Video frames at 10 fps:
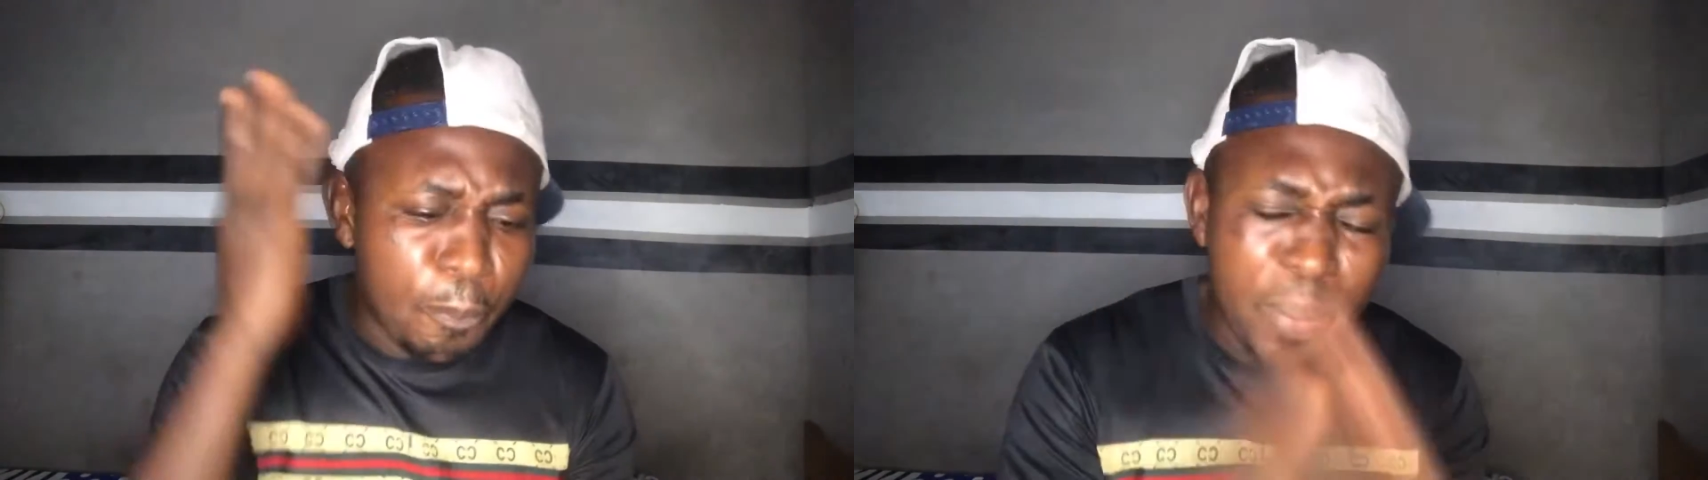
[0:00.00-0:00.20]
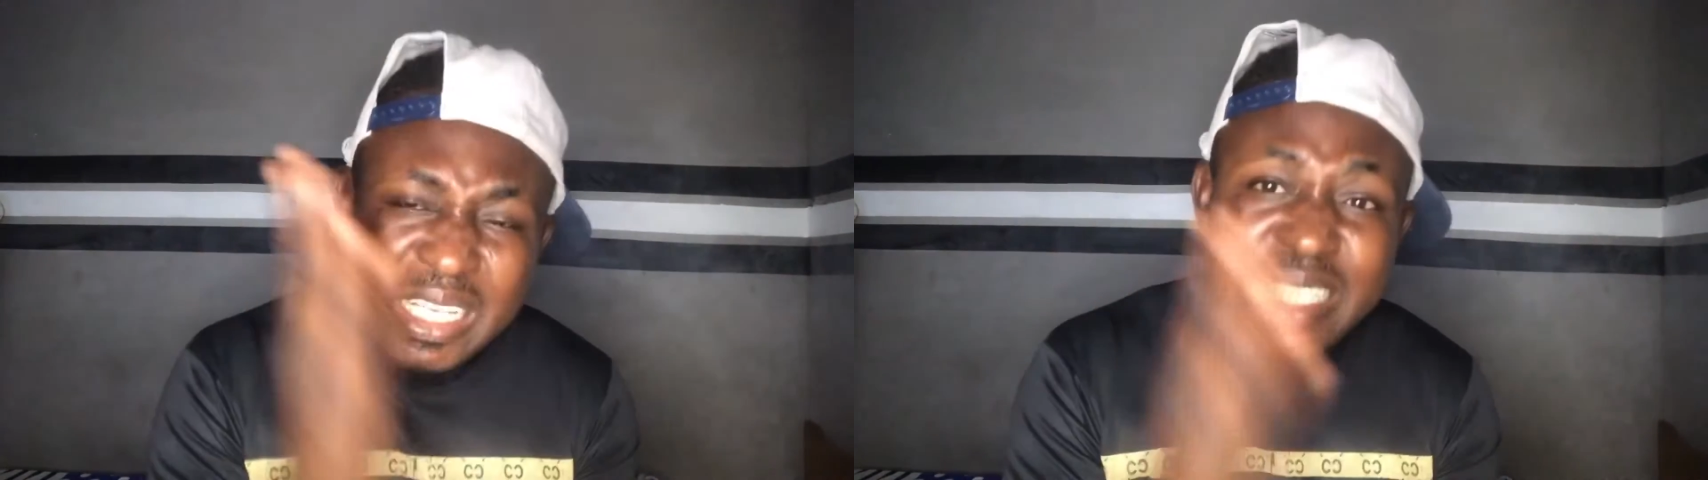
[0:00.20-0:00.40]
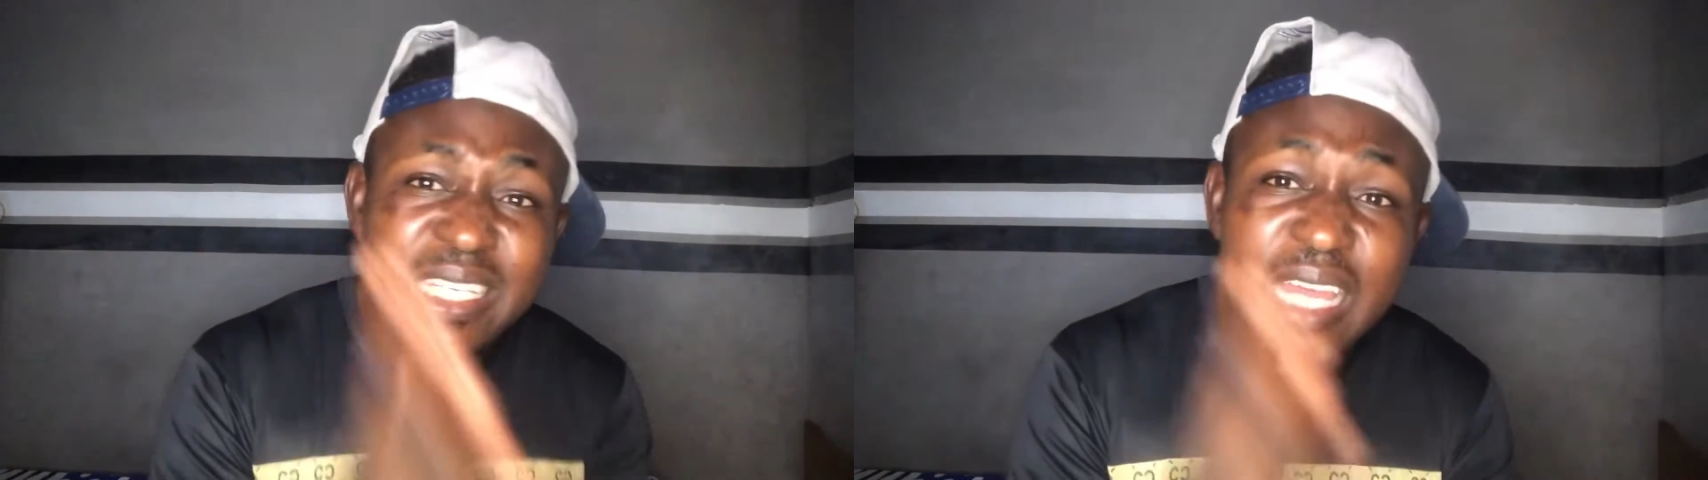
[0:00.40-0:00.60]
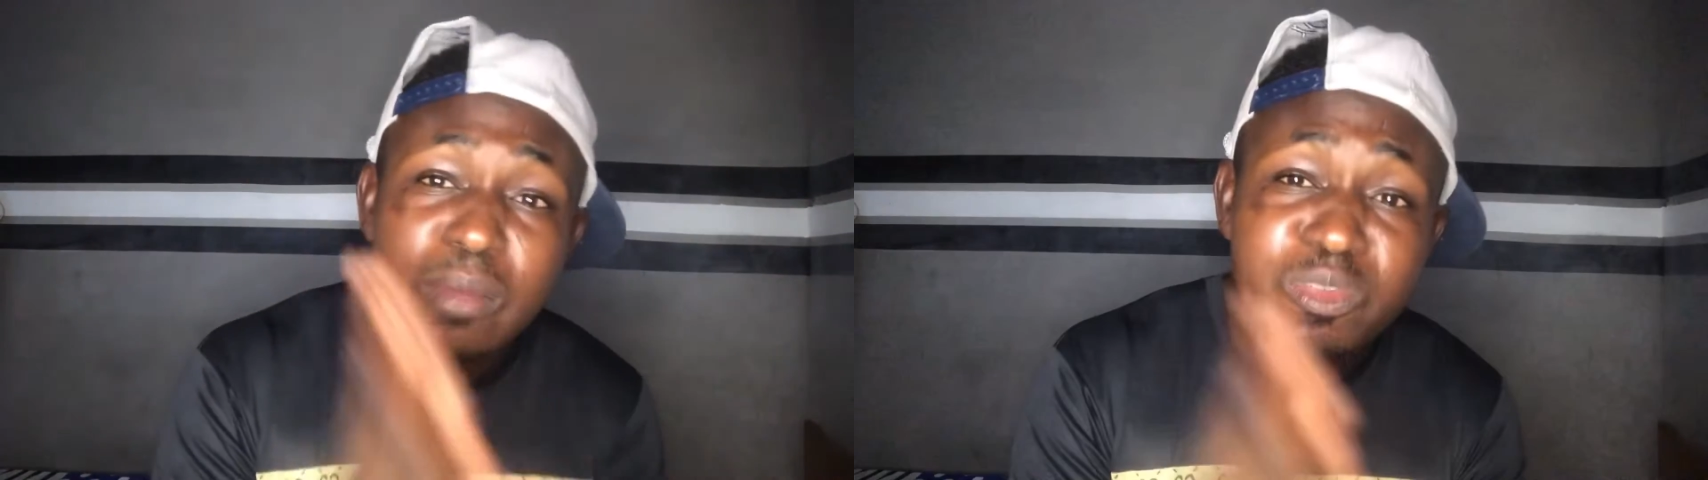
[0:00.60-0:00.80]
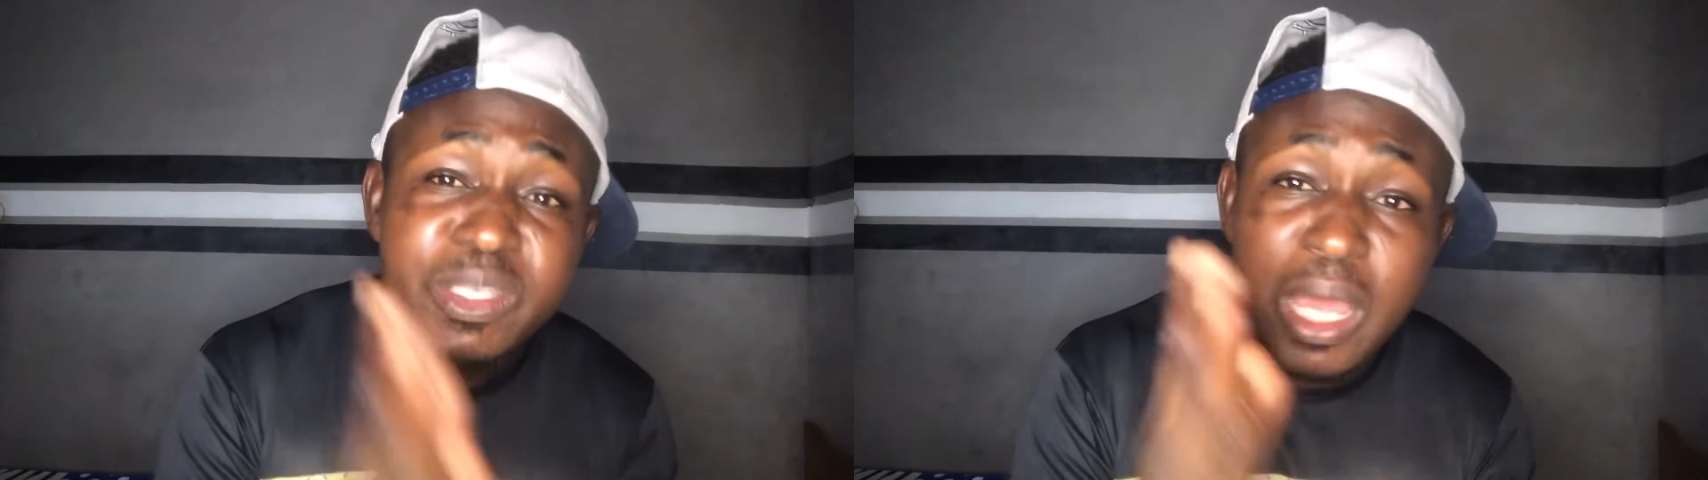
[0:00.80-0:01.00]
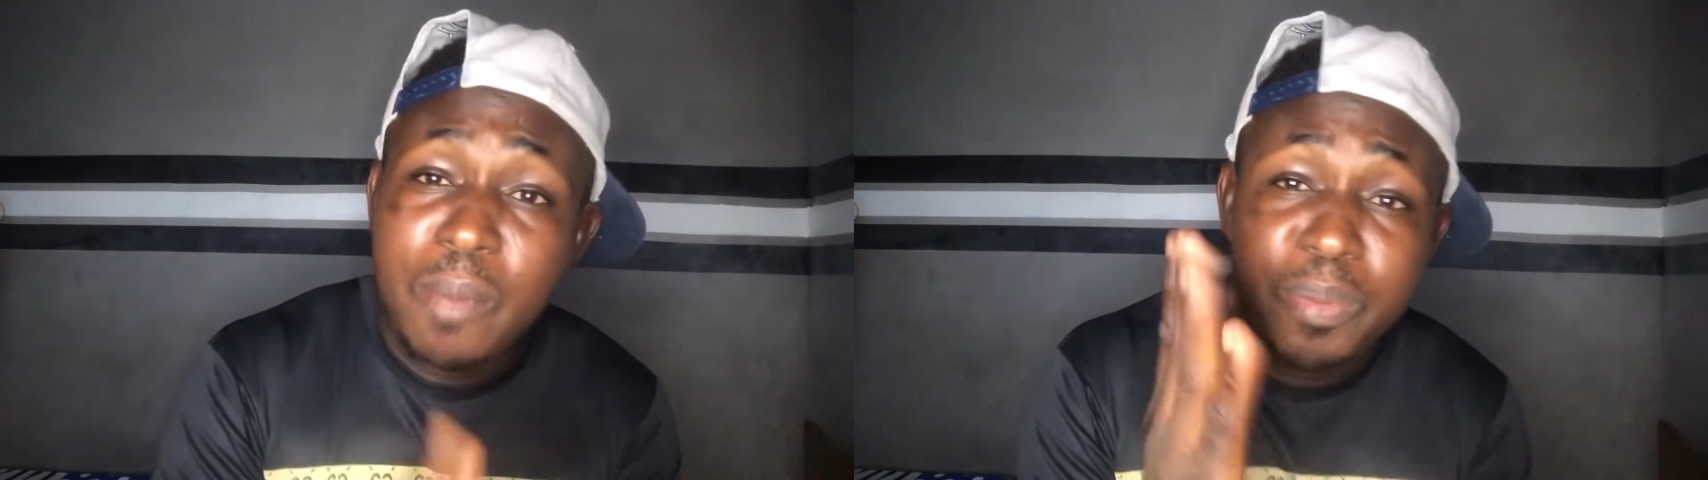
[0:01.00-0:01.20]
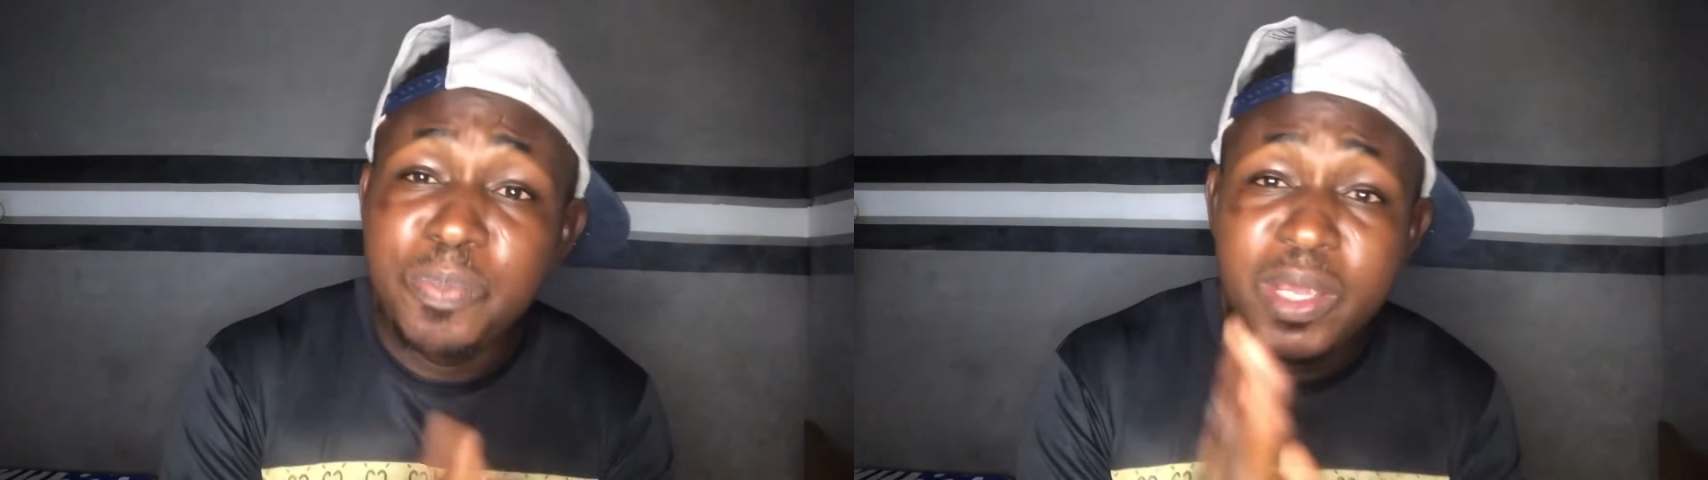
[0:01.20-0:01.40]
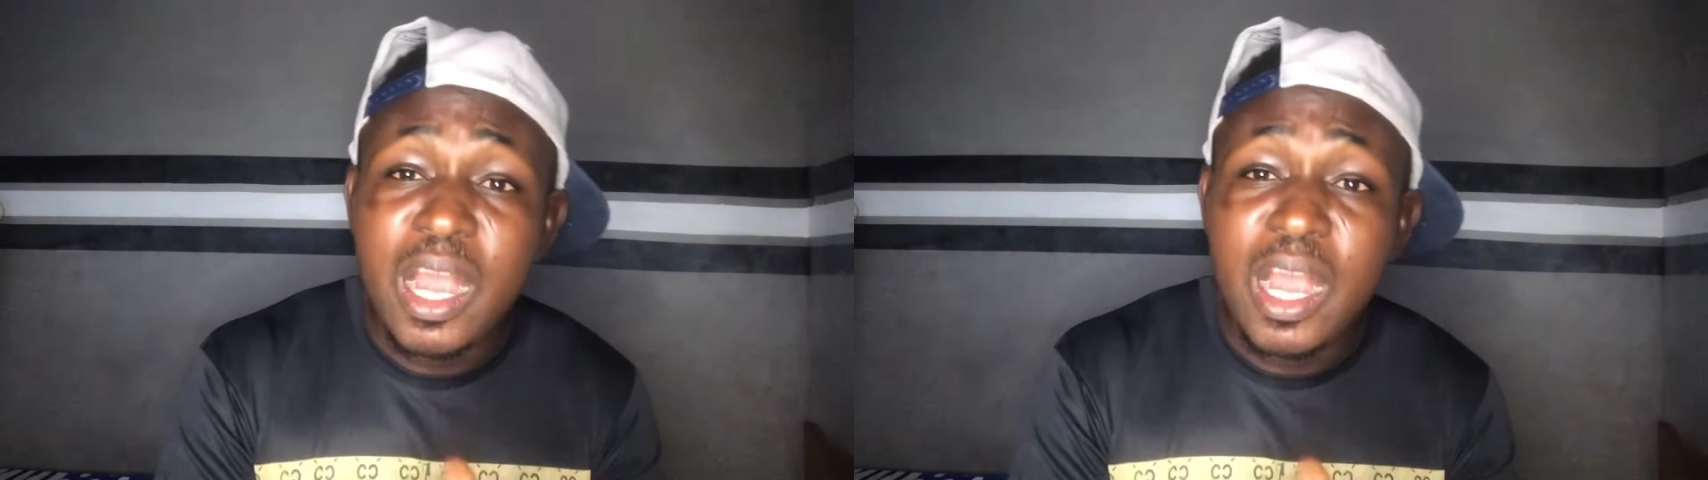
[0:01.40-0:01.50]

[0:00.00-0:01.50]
pity the MPP